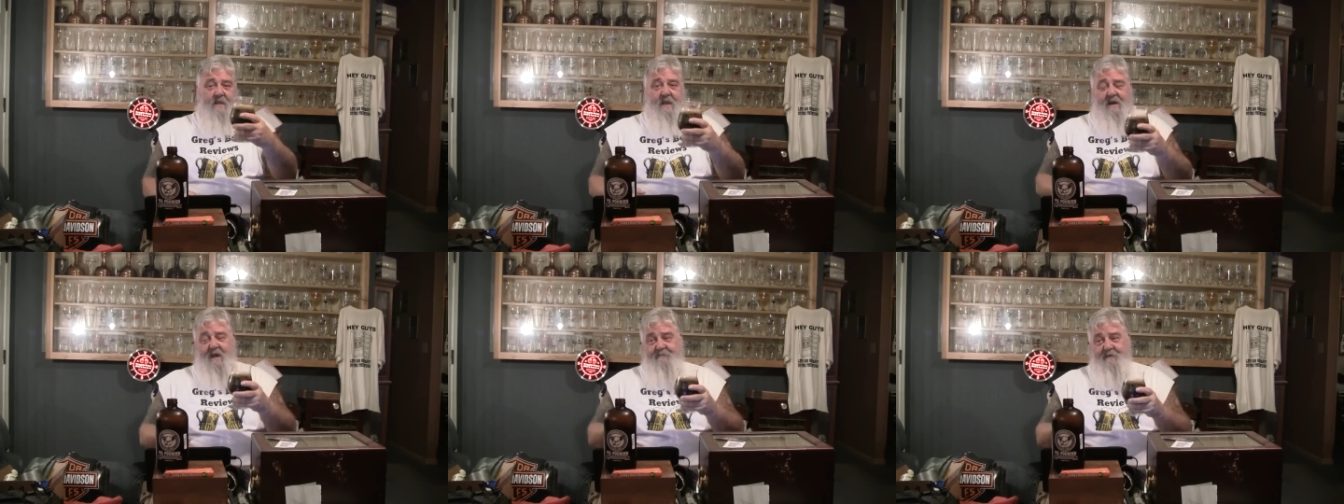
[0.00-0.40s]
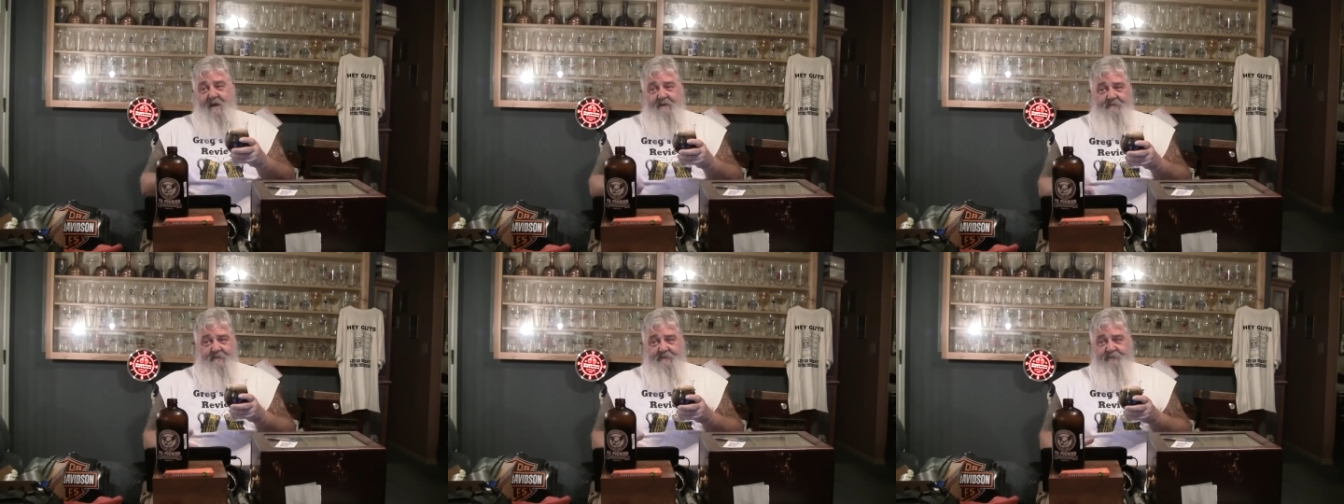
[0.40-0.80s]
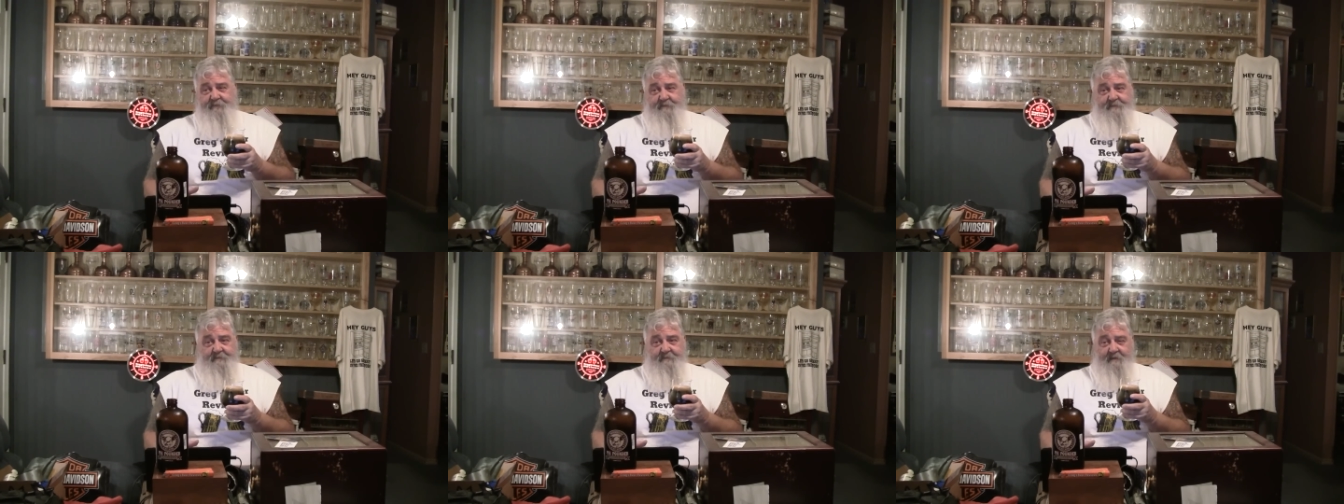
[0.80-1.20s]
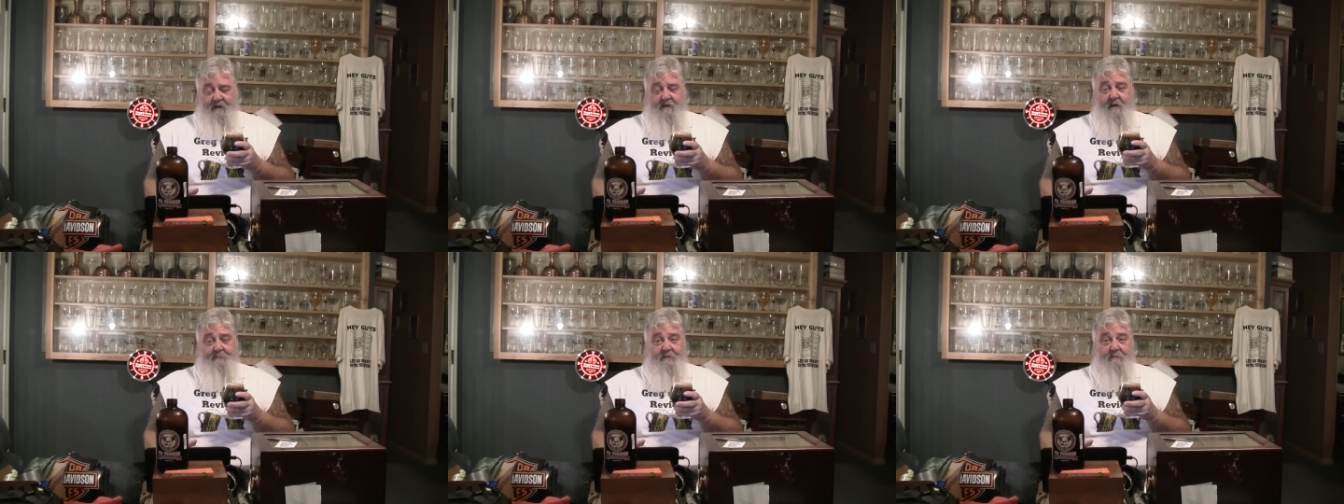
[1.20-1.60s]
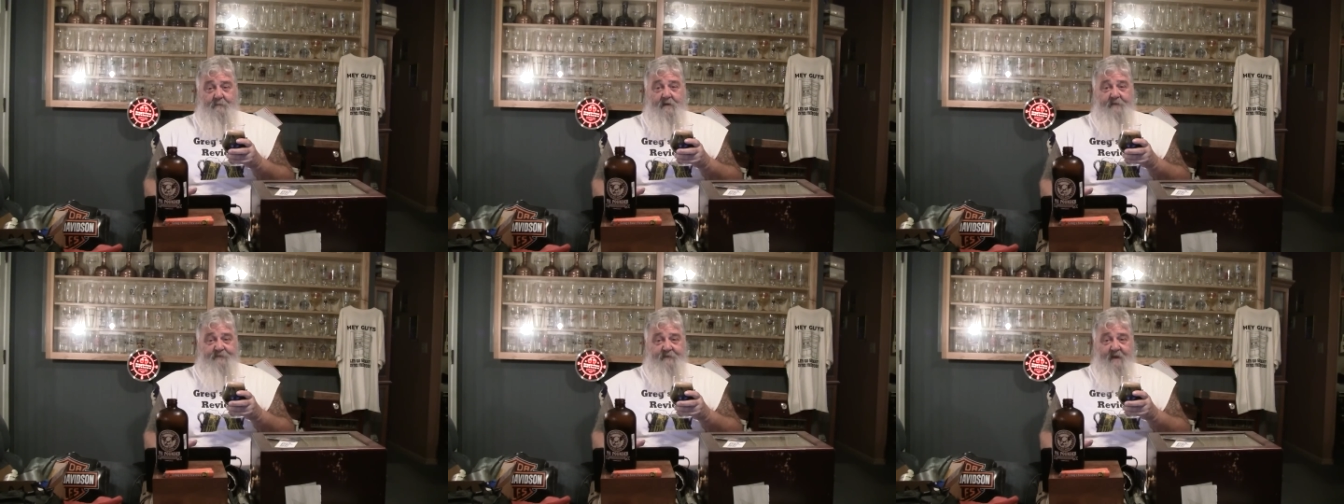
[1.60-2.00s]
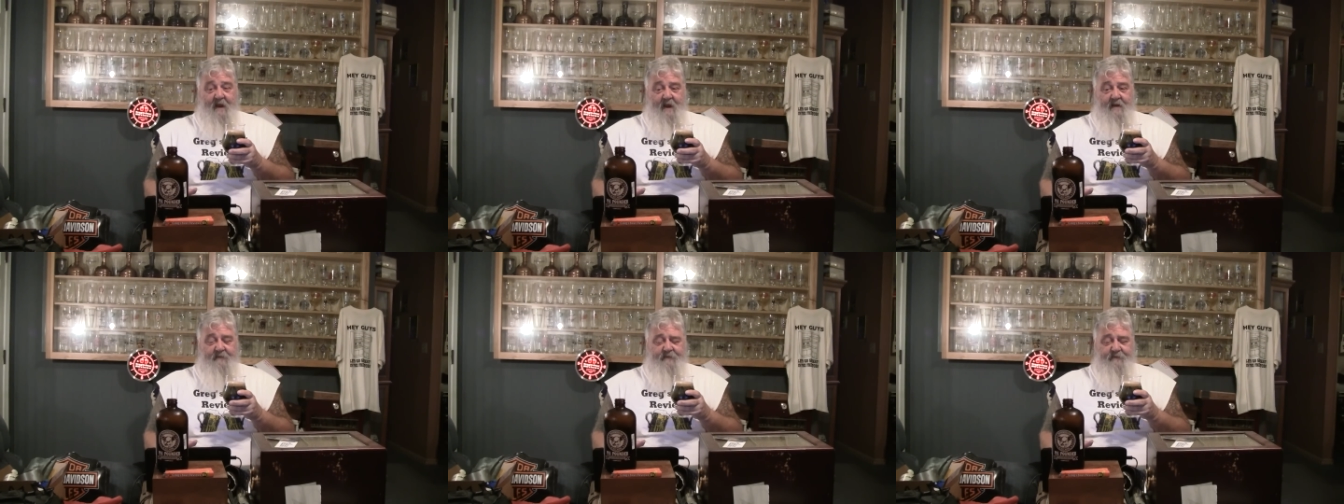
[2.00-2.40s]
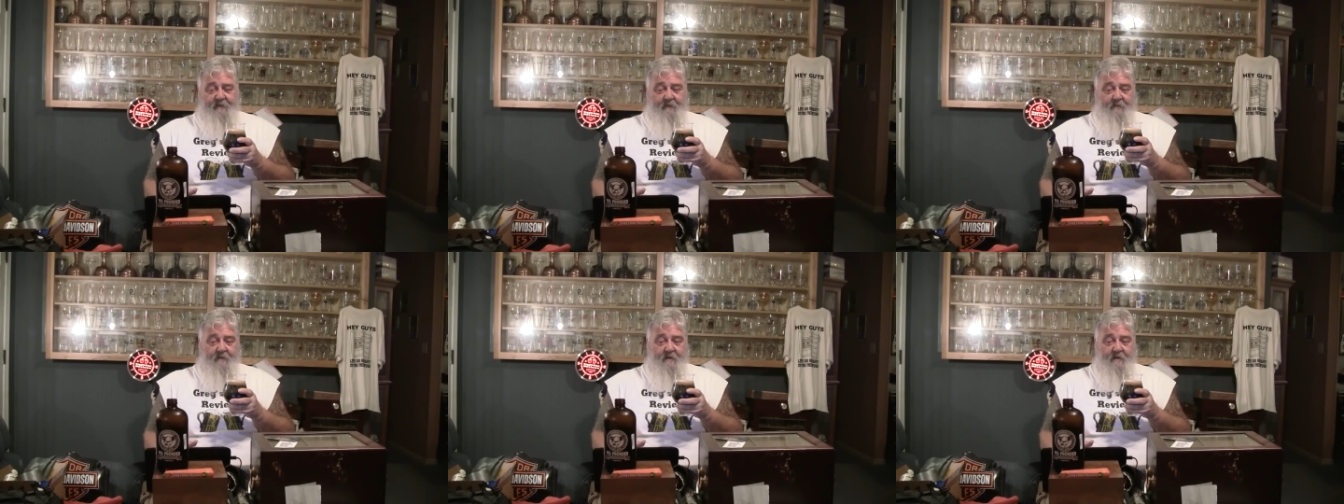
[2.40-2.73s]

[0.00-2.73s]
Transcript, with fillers: And I've had this one a couple of months, guys, so